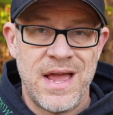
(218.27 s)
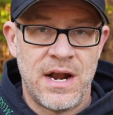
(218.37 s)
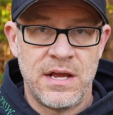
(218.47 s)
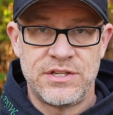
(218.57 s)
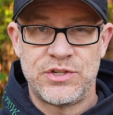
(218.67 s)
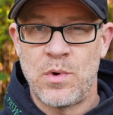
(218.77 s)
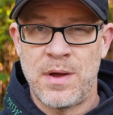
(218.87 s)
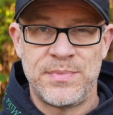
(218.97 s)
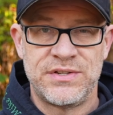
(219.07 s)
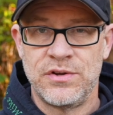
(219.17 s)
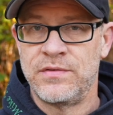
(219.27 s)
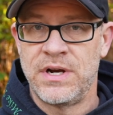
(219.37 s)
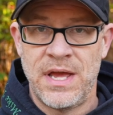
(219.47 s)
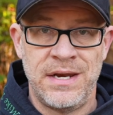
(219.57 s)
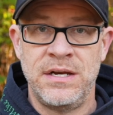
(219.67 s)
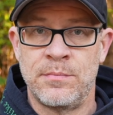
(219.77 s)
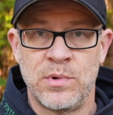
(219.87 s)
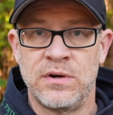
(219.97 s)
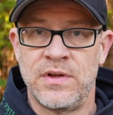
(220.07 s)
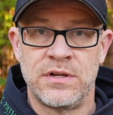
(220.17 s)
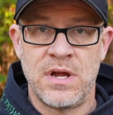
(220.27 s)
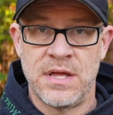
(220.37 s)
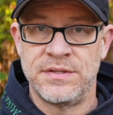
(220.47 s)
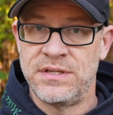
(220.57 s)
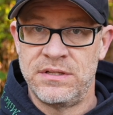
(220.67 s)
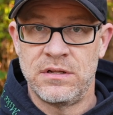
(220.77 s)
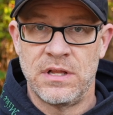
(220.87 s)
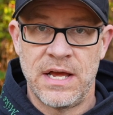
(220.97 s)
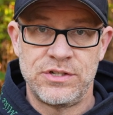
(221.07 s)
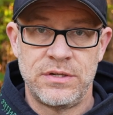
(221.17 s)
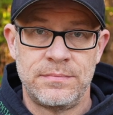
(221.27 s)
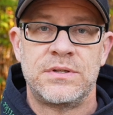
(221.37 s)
and I can swap this over to any number of other guns in the collection.